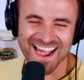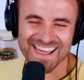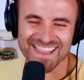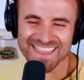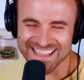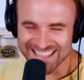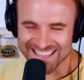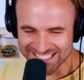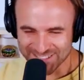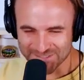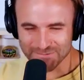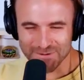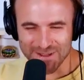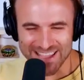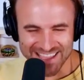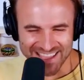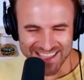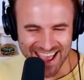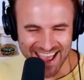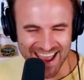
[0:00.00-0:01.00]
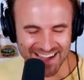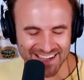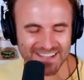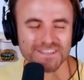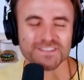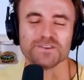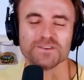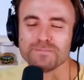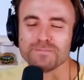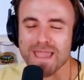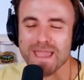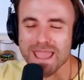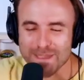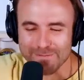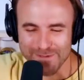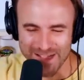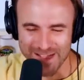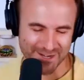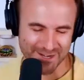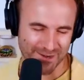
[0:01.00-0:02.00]
This weekend, you may be
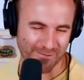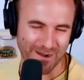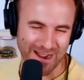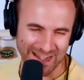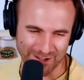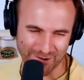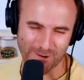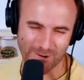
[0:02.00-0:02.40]
on your way to a